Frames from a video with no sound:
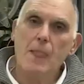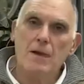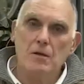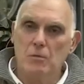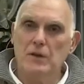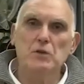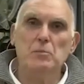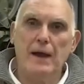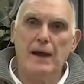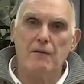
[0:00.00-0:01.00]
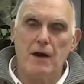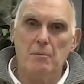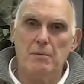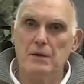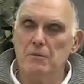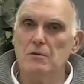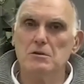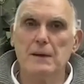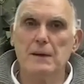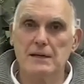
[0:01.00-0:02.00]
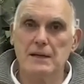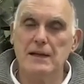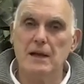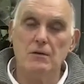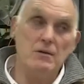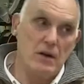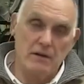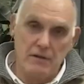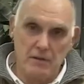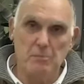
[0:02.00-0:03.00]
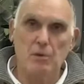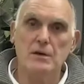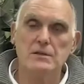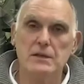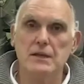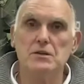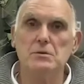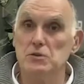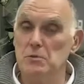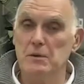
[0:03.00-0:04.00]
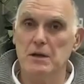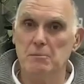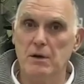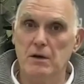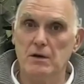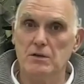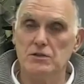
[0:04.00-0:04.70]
when you power up, it will automatically go, like our other boilers, into a 2-minute purge.